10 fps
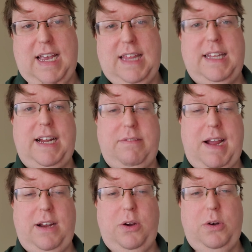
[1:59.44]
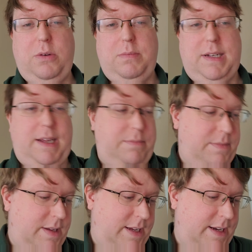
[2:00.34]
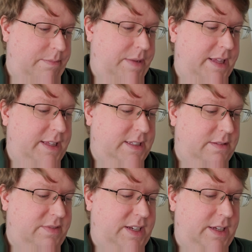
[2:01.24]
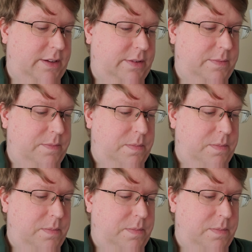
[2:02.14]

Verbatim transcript: And then I ran home and I, and I made this video.